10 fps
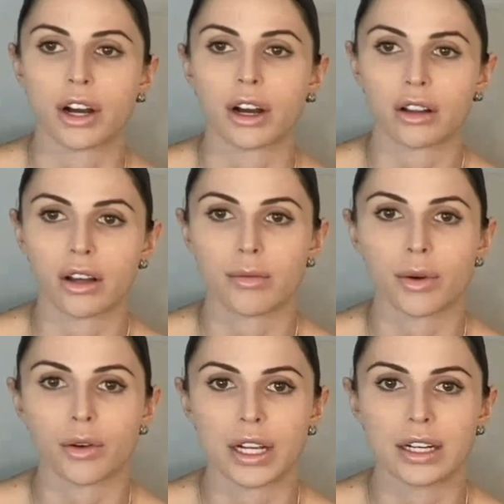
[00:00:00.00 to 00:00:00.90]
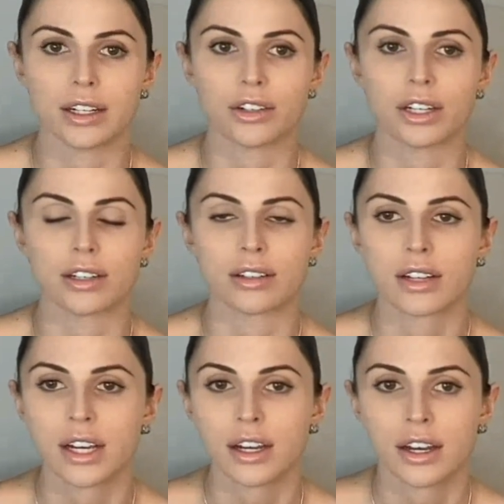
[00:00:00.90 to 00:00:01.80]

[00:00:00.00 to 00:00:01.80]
We talk a lot about Indigenous